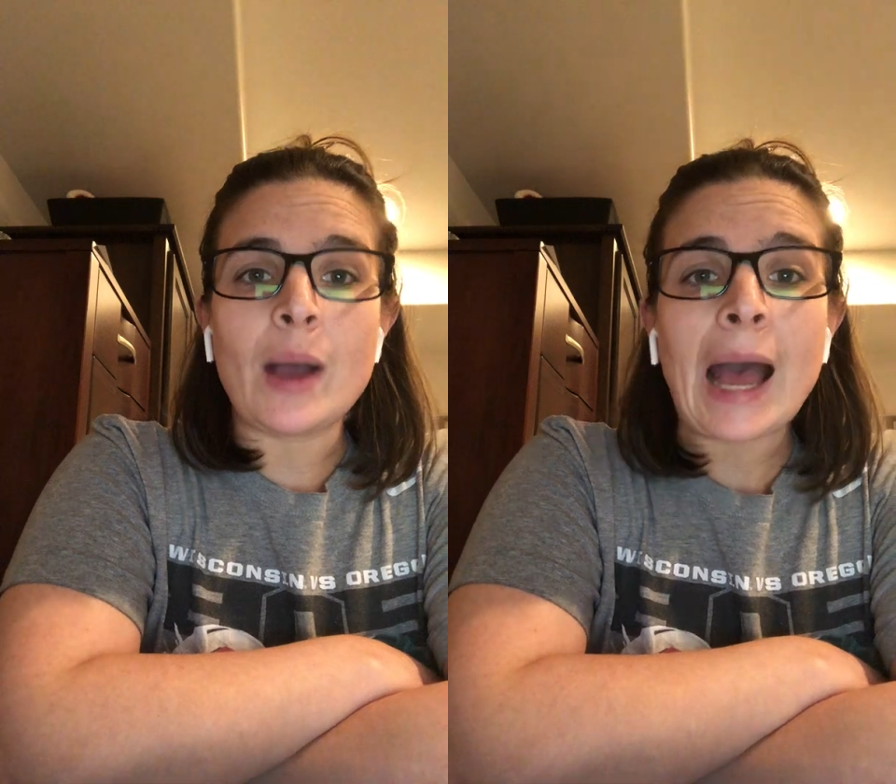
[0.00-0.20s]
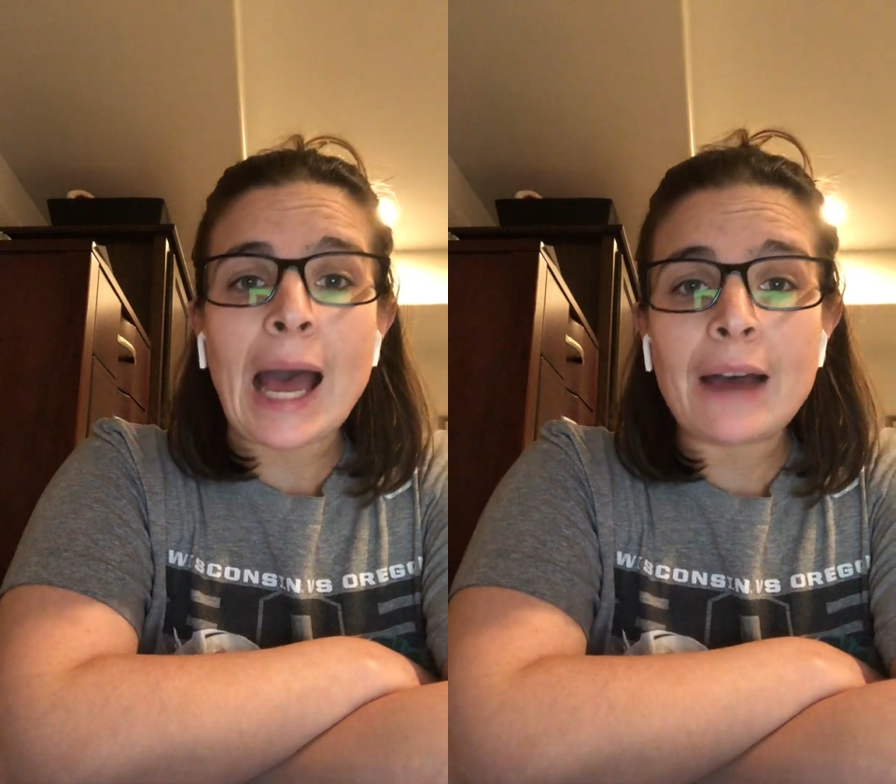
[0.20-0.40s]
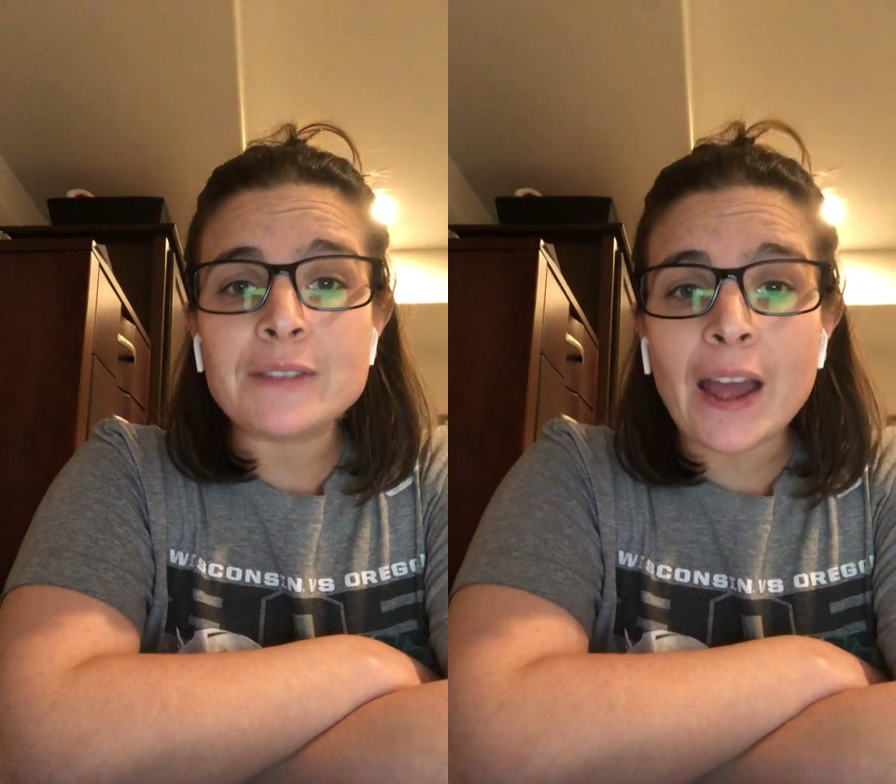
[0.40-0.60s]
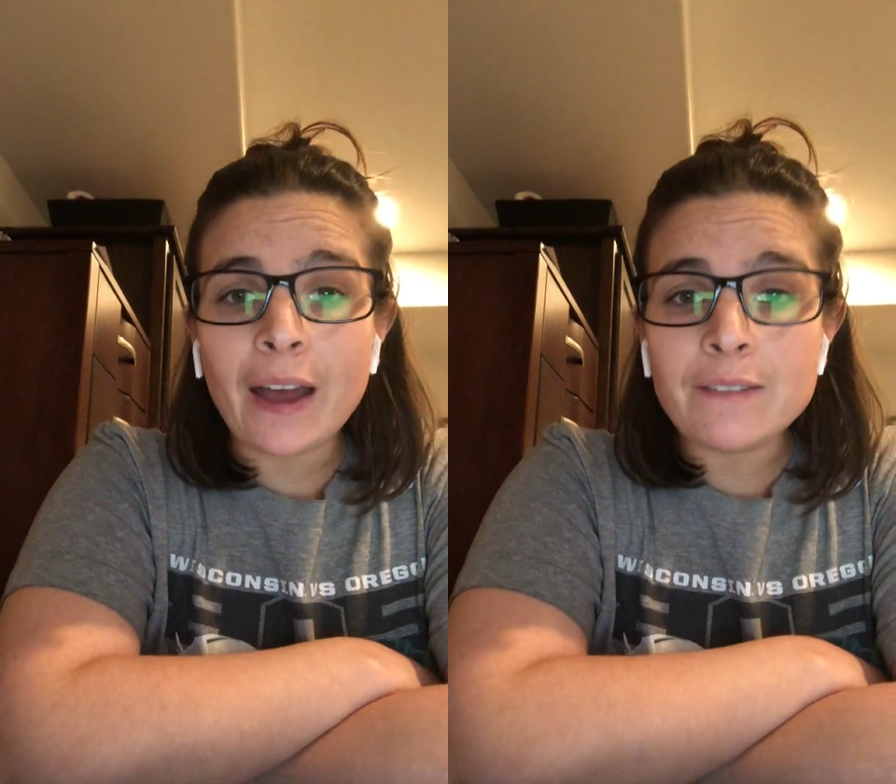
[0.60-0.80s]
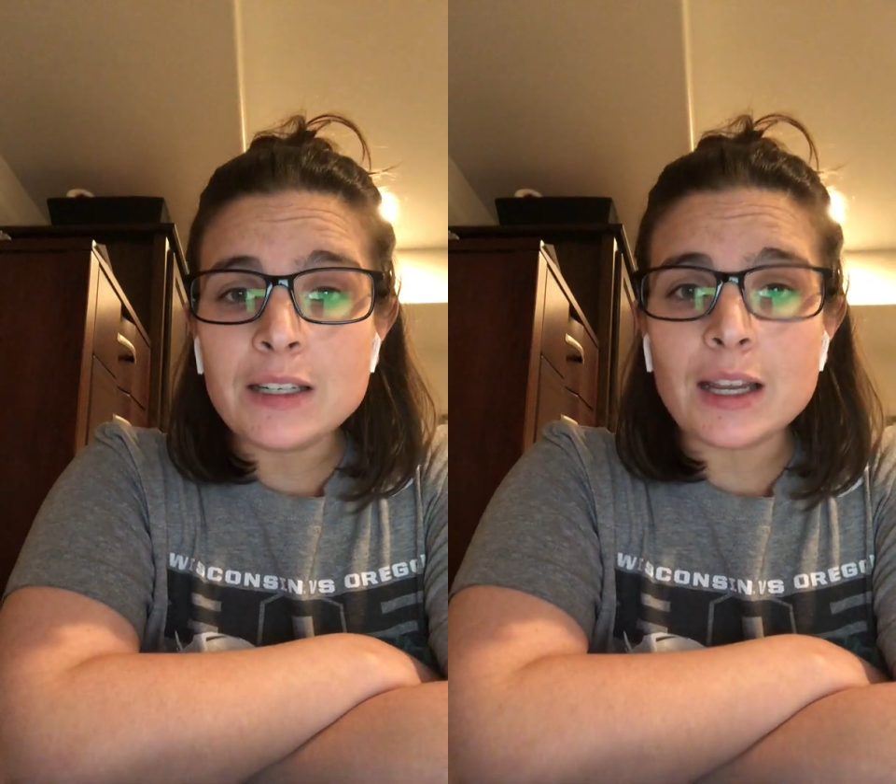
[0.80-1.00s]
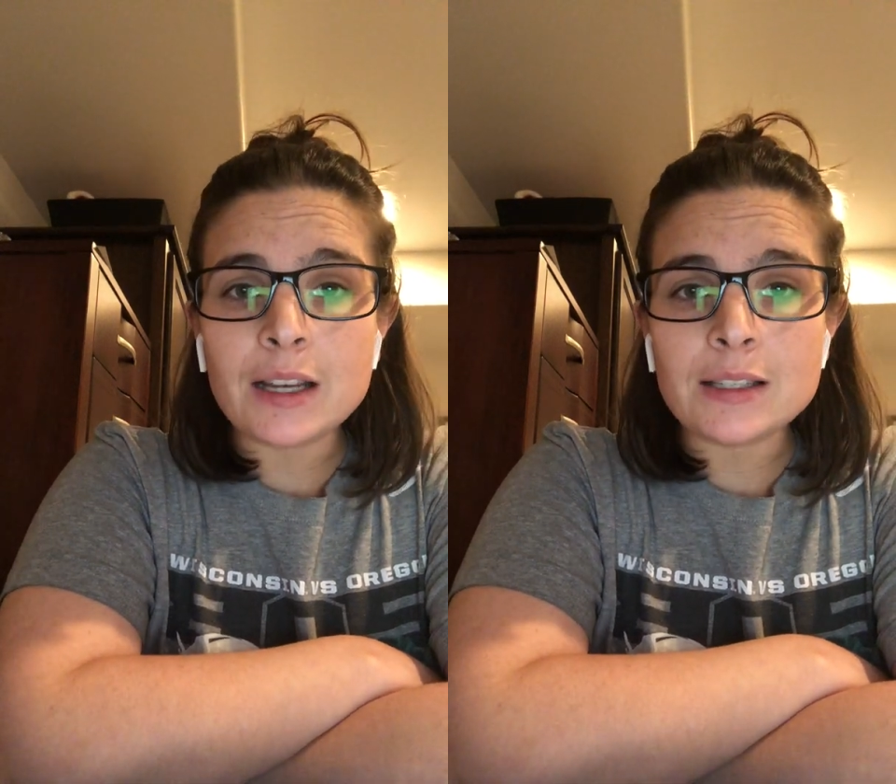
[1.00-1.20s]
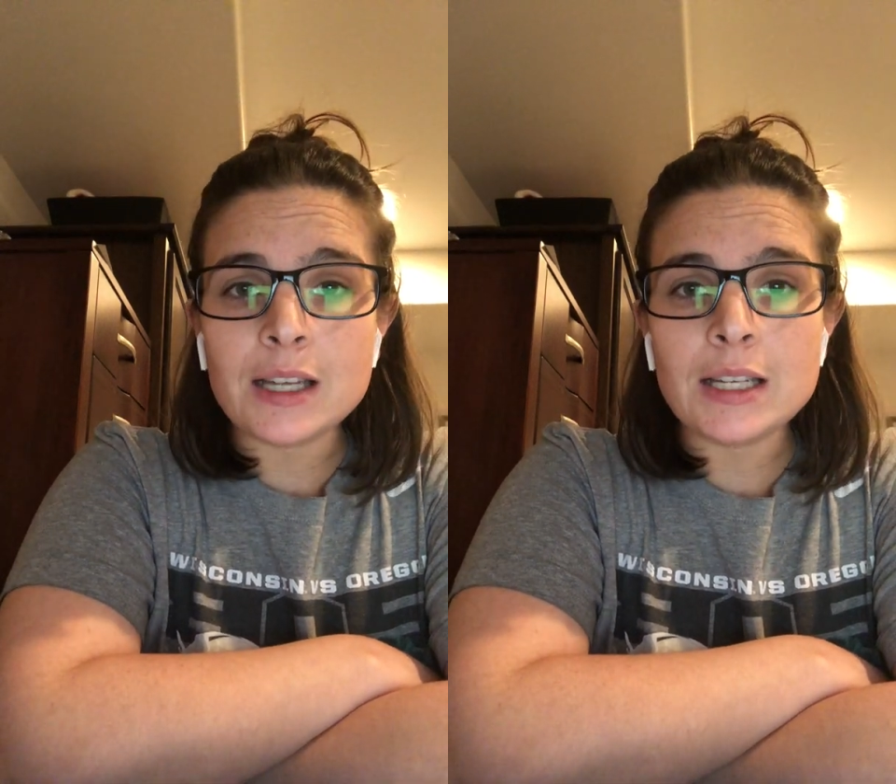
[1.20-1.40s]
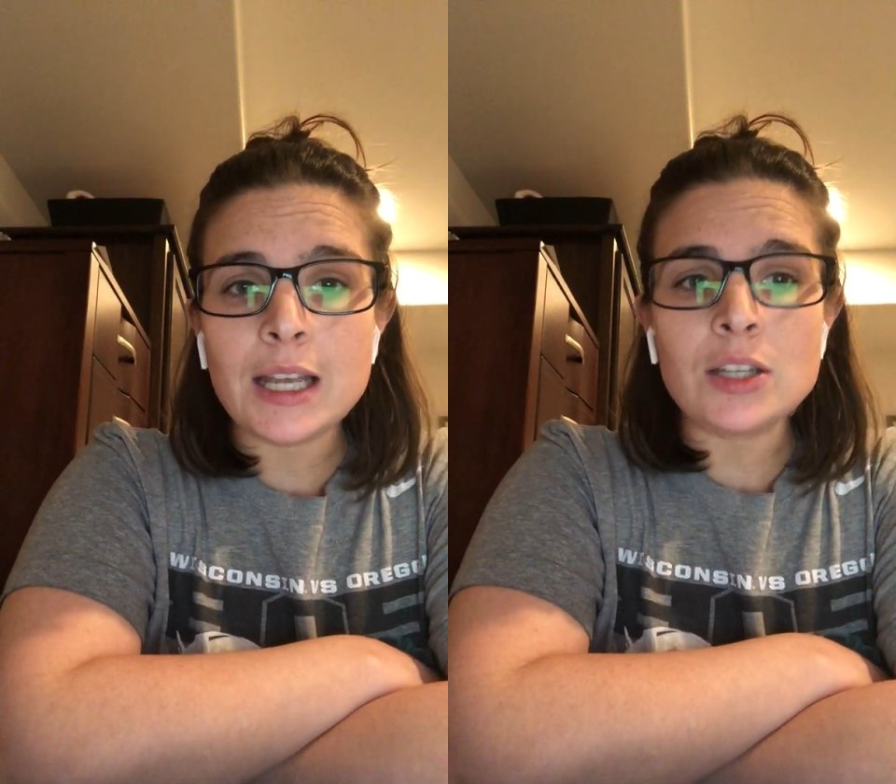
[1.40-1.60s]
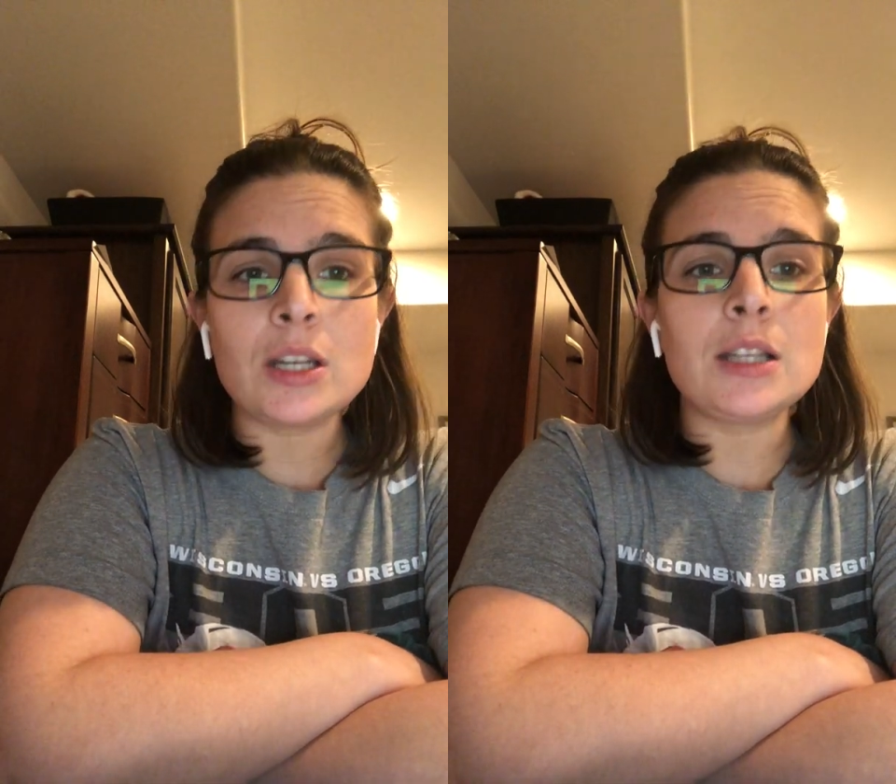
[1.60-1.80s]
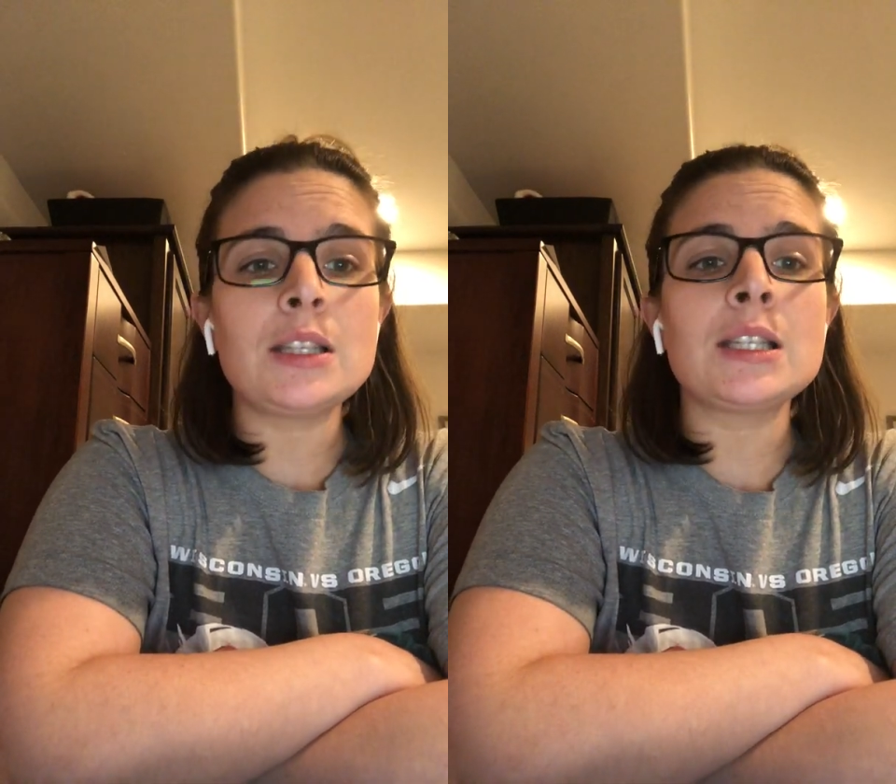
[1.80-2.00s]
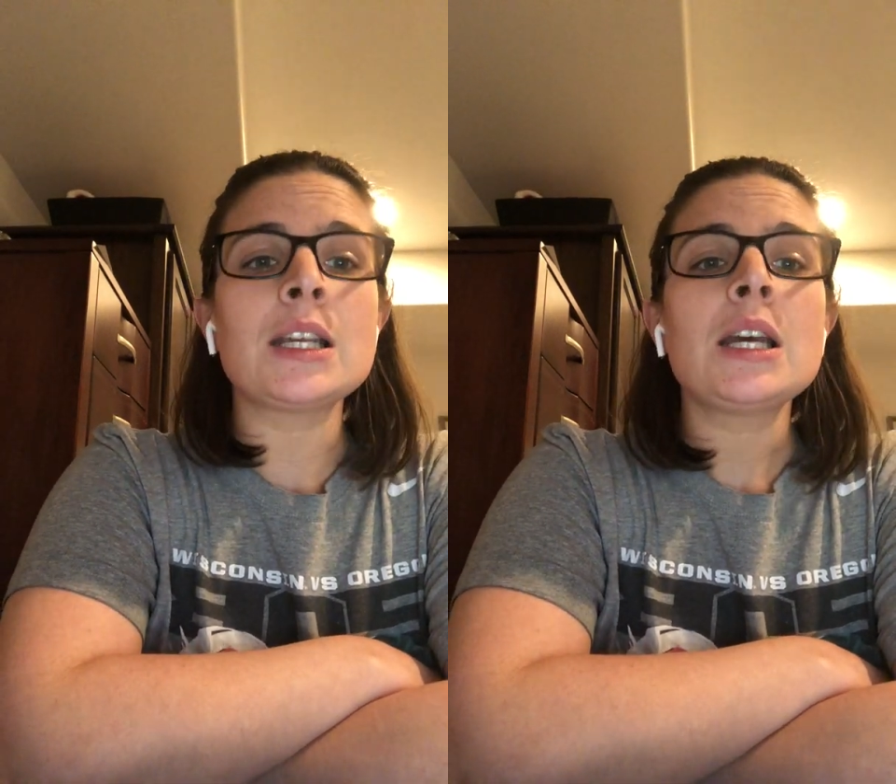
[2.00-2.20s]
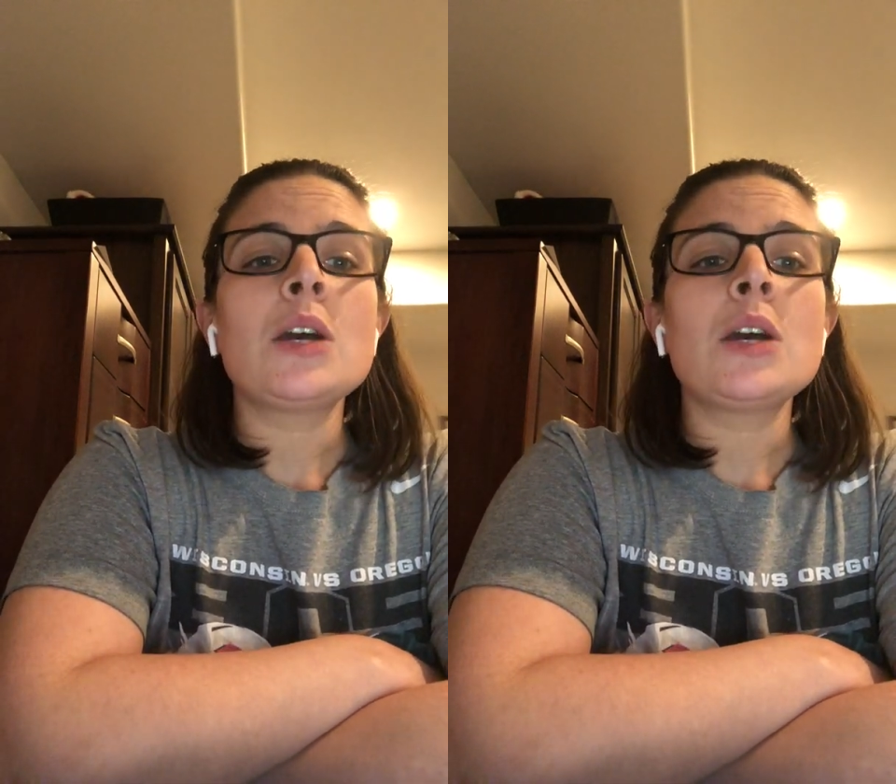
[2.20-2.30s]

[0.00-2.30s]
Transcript: have to have in-text citations,